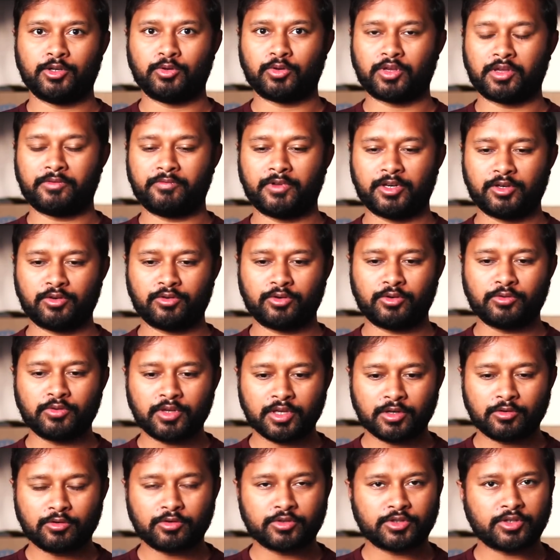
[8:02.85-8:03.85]
Okay, when you're
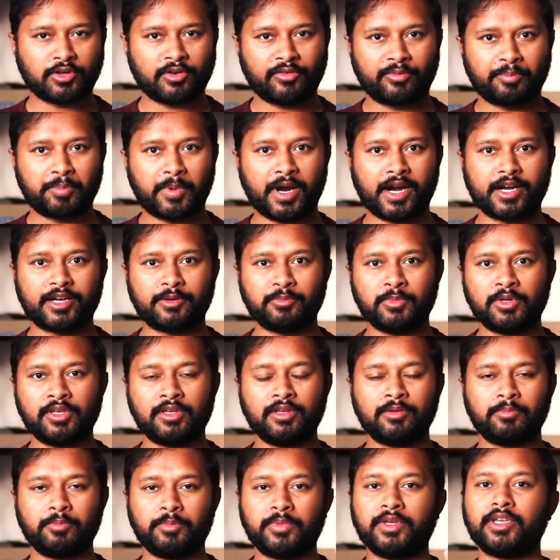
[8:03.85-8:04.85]
doing question of part
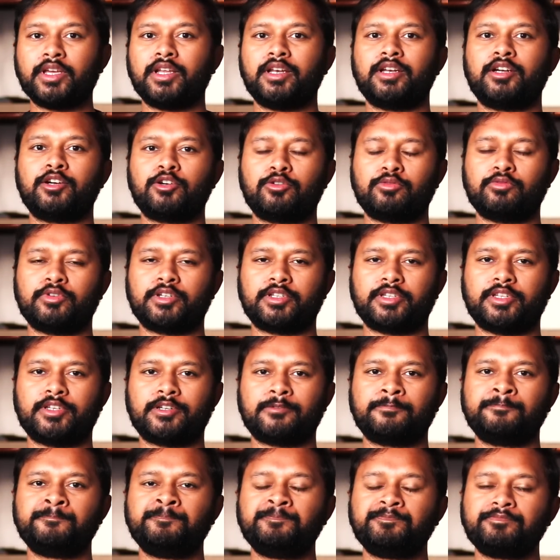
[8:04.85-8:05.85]
B, be alert over there.